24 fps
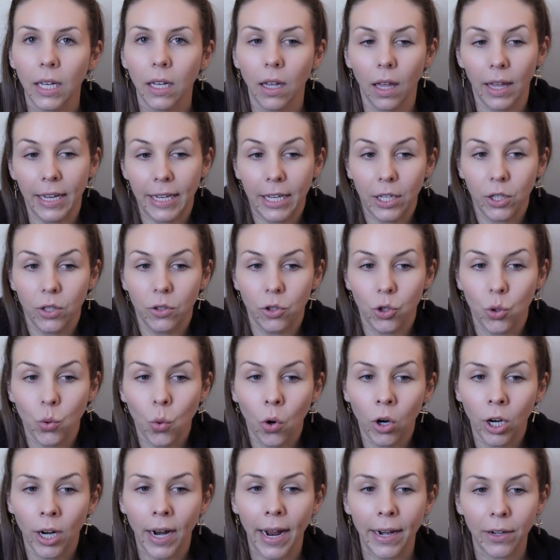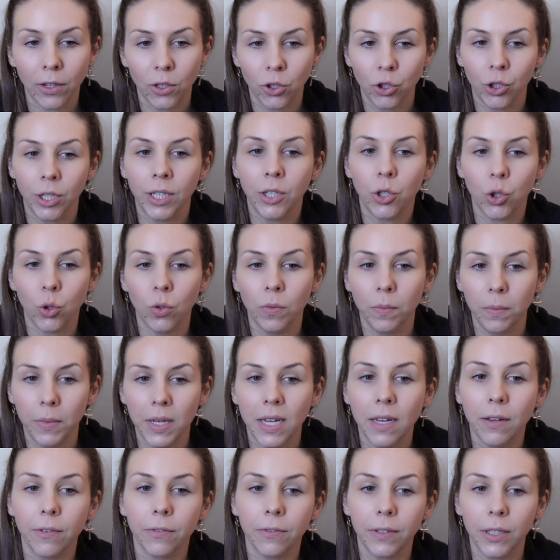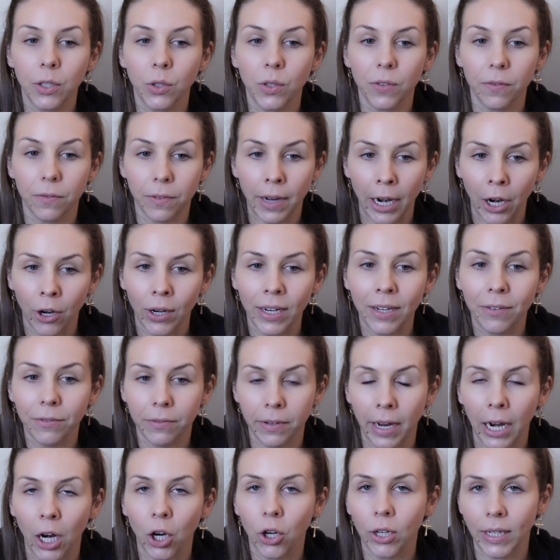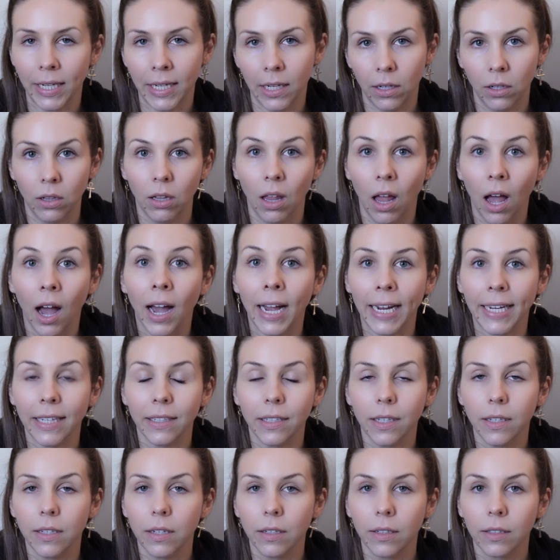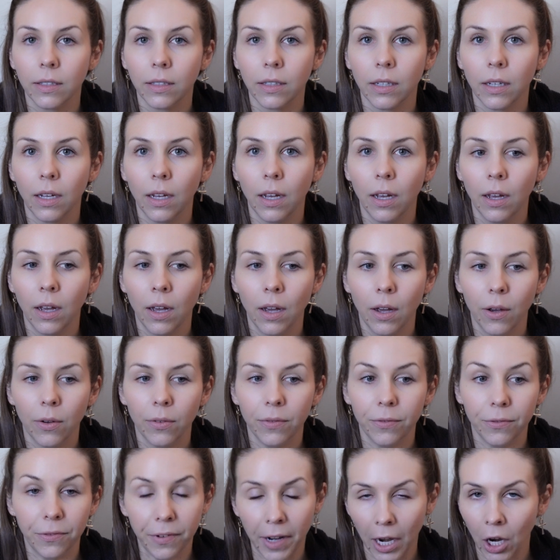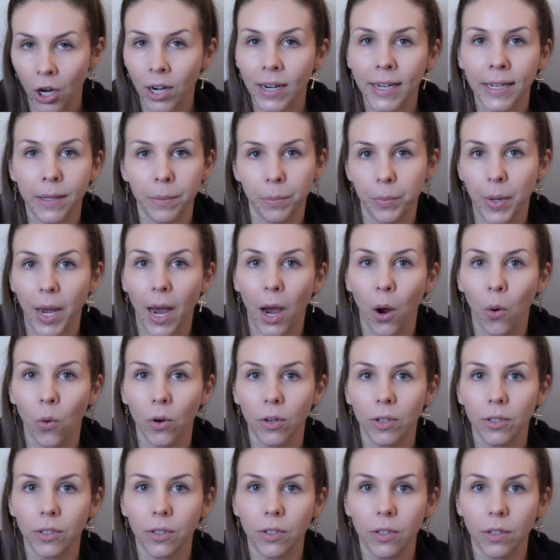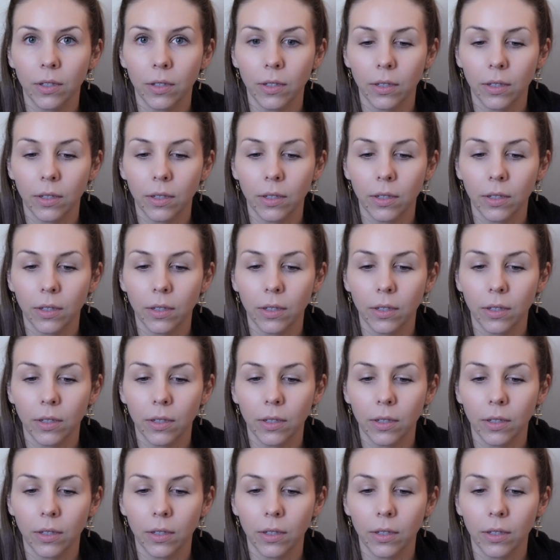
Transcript: Like, your energy to me feels very, very aligned, very empowered.